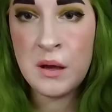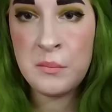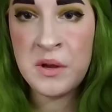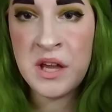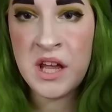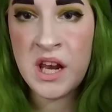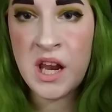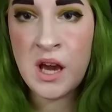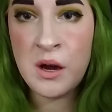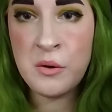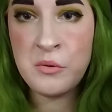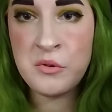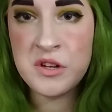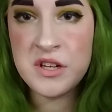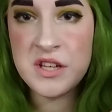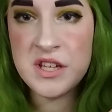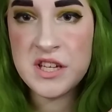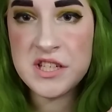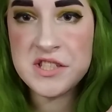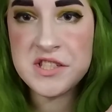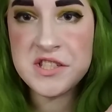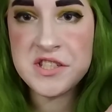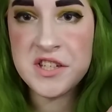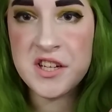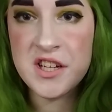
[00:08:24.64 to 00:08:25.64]
I mean, I wouldn't
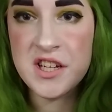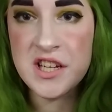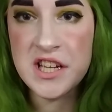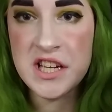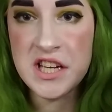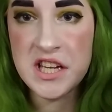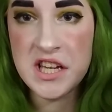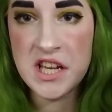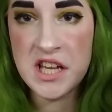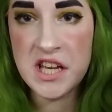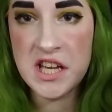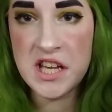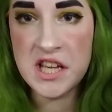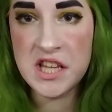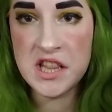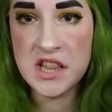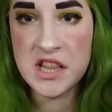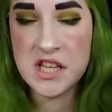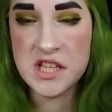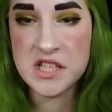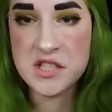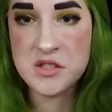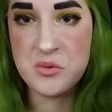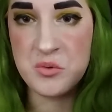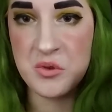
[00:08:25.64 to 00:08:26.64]
necessarily need
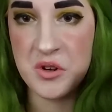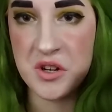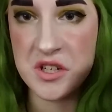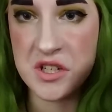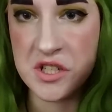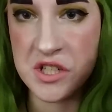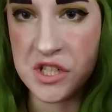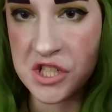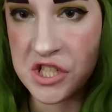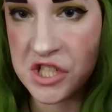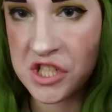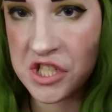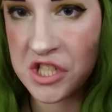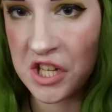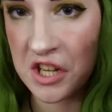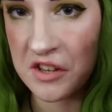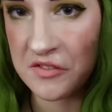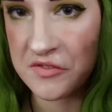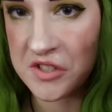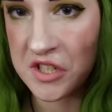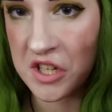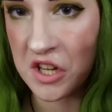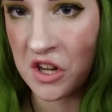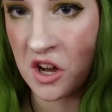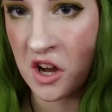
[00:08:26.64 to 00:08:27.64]
this one to
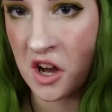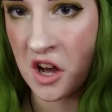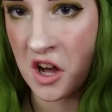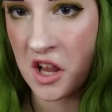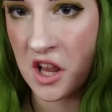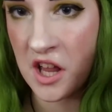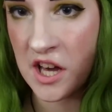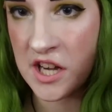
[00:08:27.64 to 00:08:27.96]
shift at all.